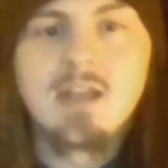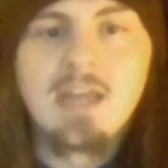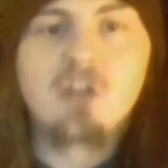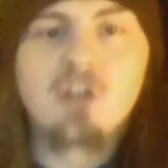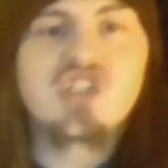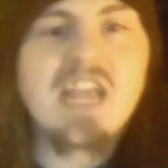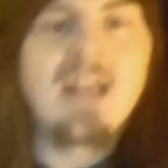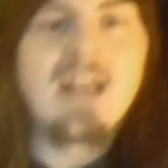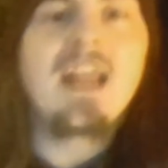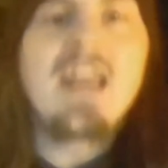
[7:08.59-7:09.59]
and are sent
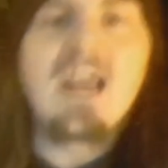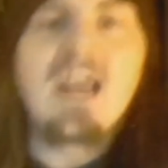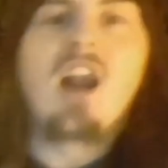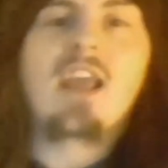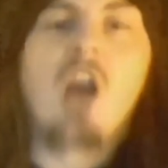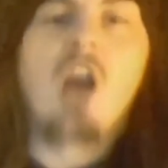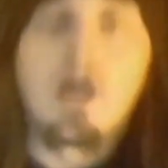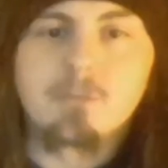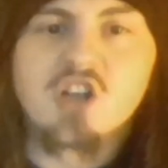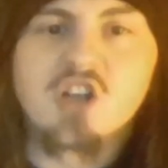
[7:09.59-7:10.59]
an idiotic
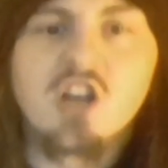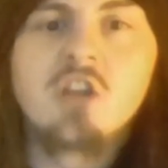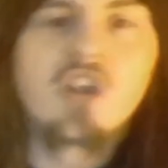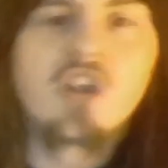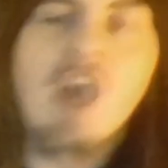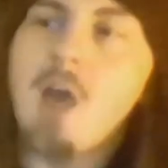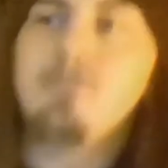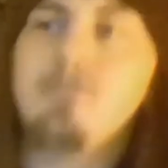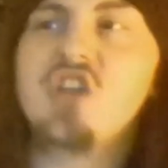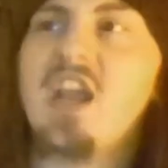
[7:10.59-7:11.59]
copter to
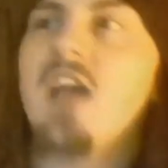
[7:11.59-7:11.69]
come to you,